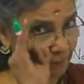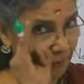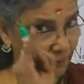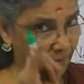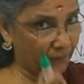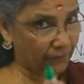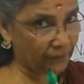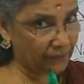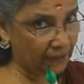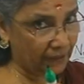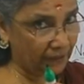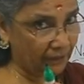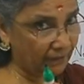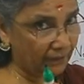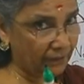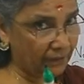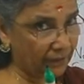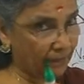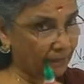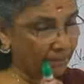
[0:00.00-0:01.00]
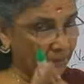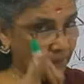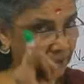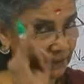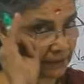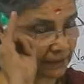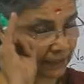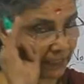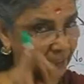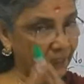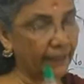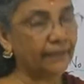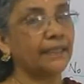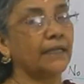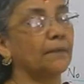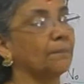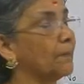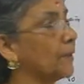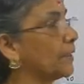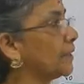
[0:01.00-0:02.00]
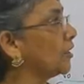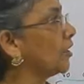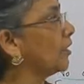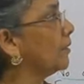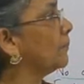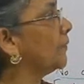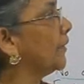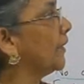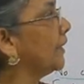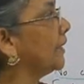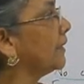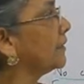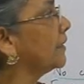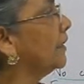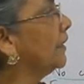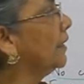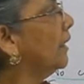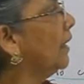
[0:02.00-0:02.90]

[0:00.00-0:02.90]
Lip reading: producer selling that particular product,